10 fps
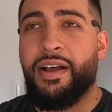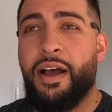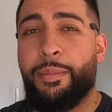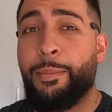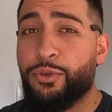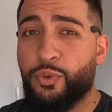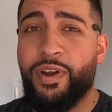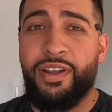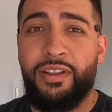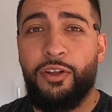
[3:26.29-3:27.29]
I'm
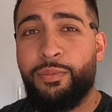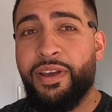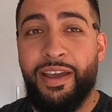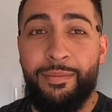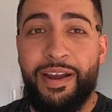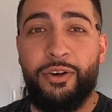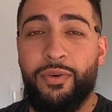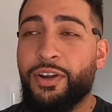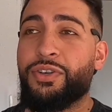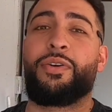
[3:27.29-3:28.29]
sweating a little bit in my
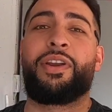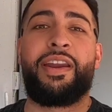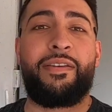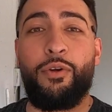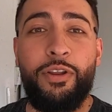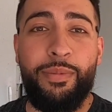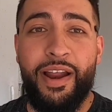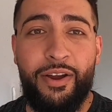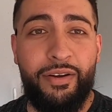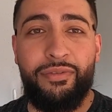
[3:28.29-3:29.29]
garage already, and I've only
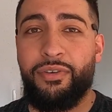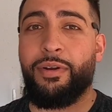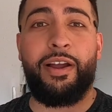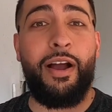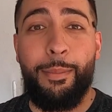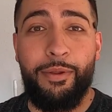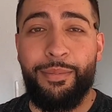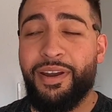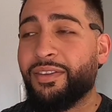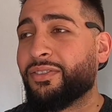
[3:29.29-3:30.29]
been out here for a couple
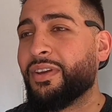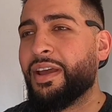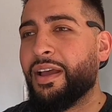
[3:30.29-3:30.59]
of minutes.